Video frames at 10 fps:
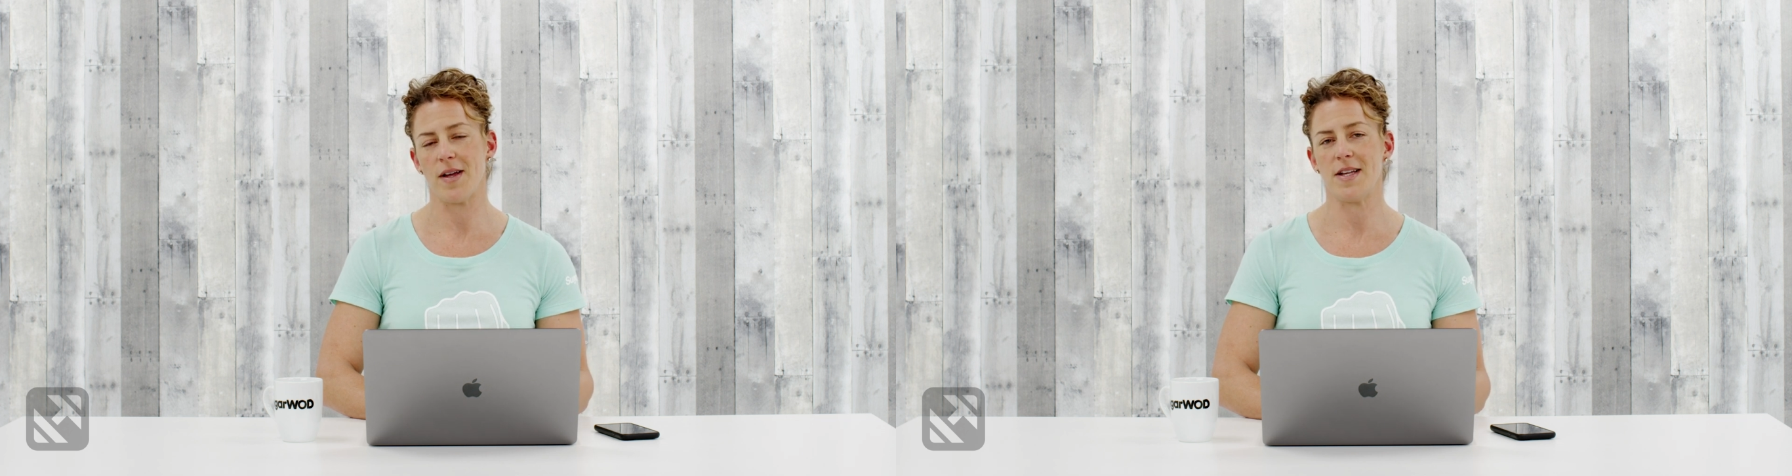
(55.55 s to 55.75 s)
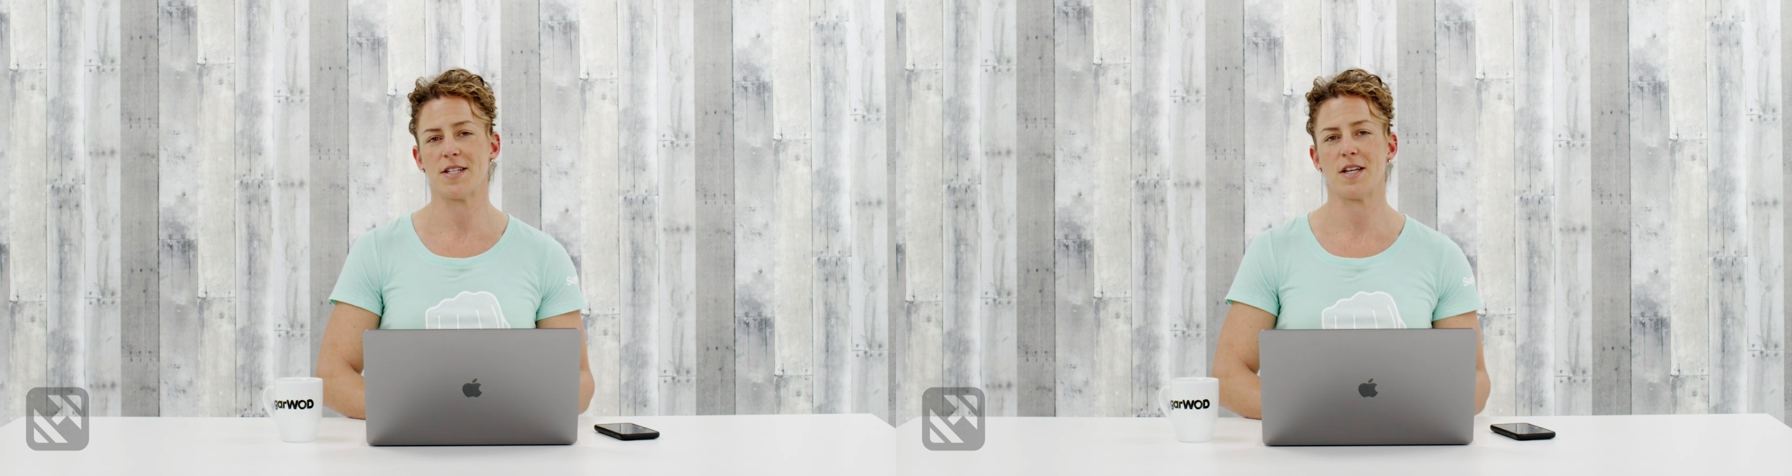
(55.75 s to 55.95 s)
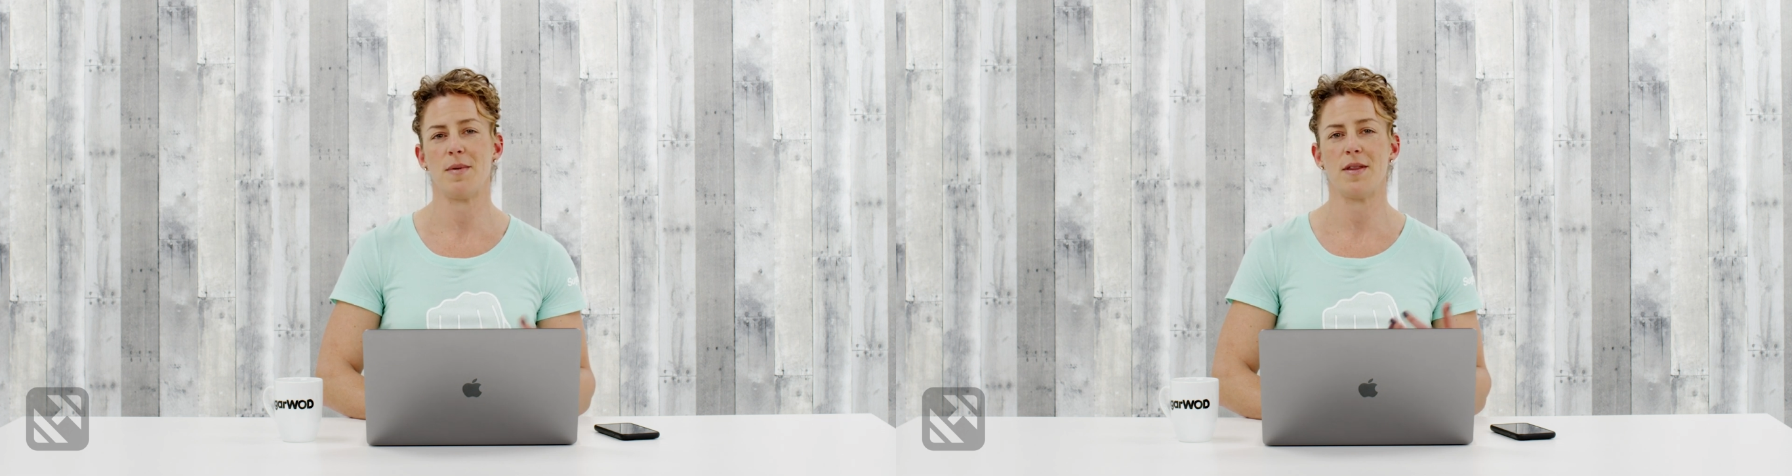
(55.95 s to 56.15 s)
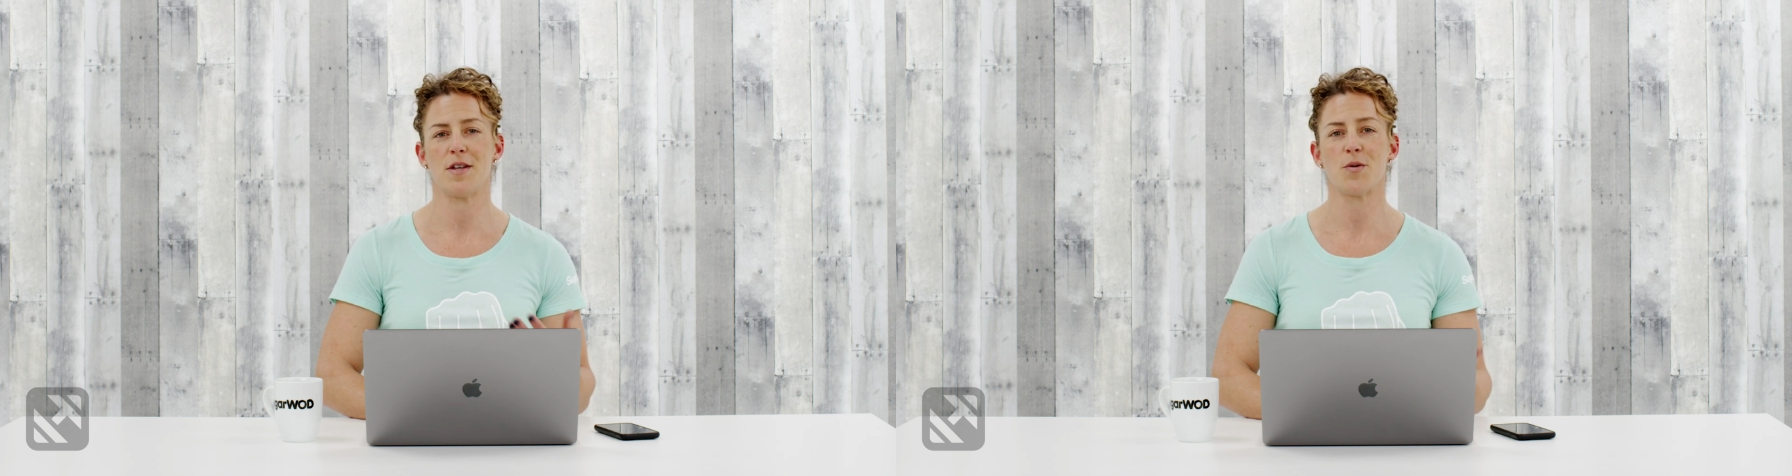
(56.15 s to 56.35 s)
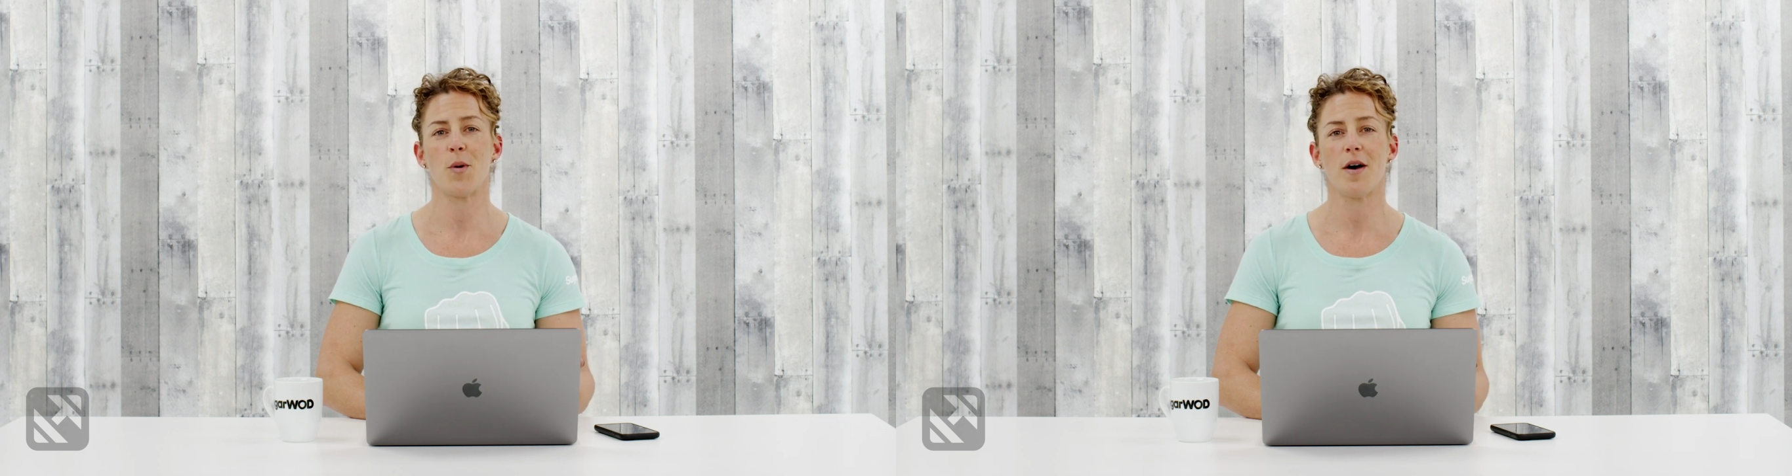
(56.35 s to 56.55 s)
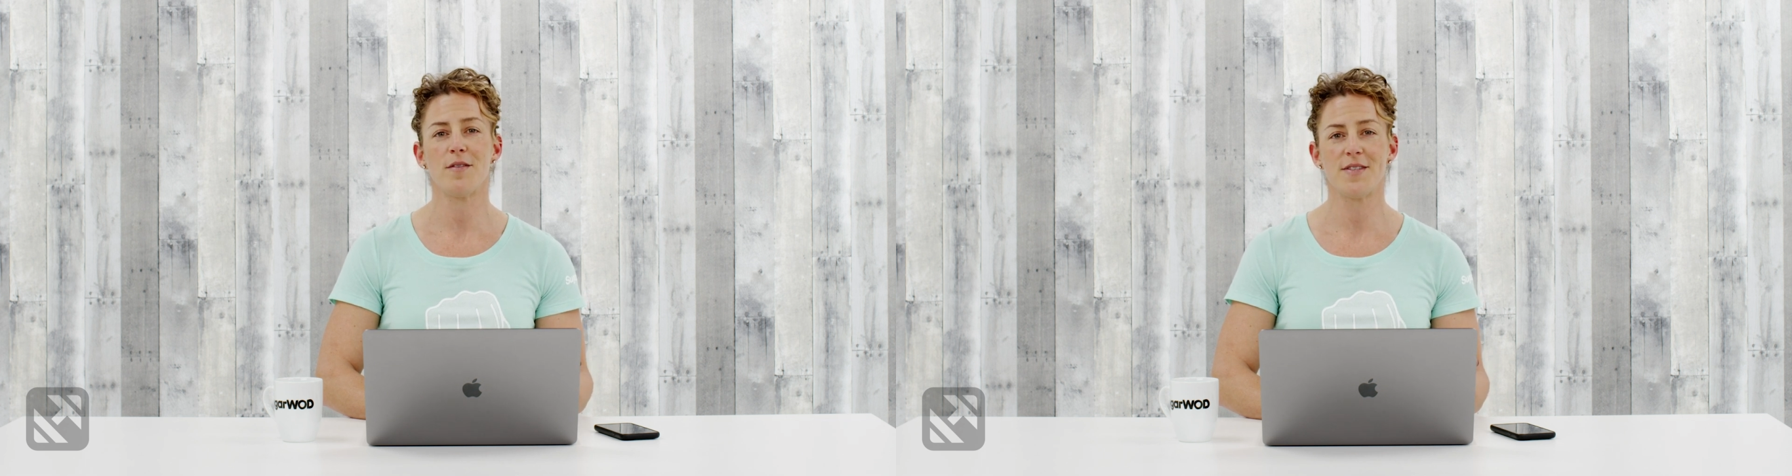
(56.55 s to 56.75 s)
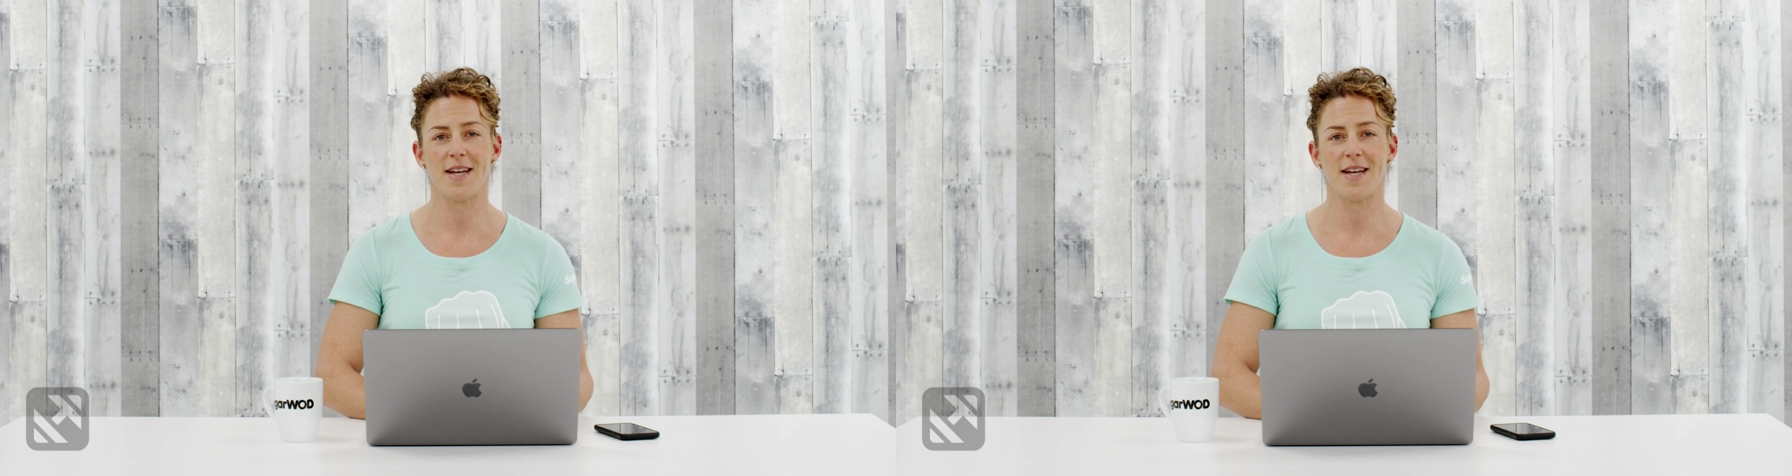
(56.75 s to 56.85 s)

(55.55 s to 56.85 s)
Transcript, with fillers: and it's gonna be the 12